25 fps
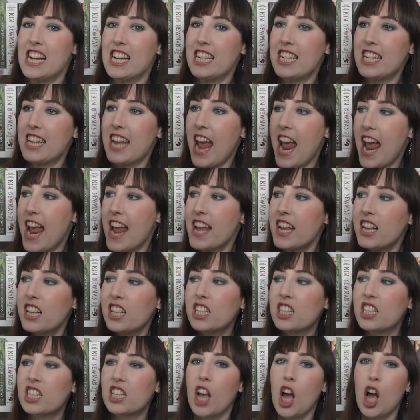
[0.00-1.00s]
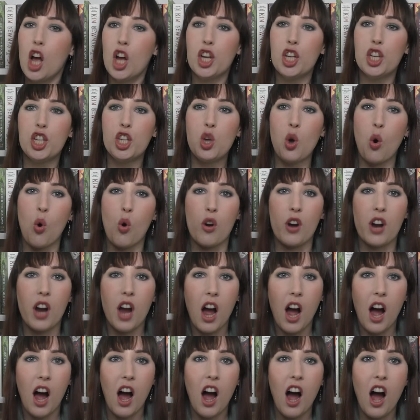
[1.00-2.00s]
takes your
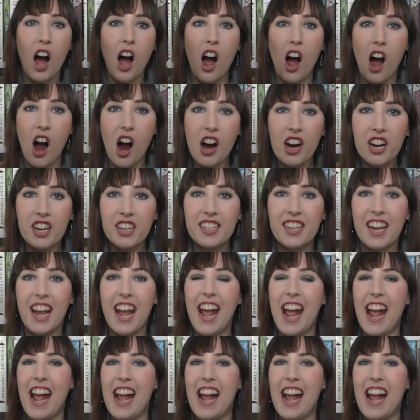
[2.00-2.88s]
heart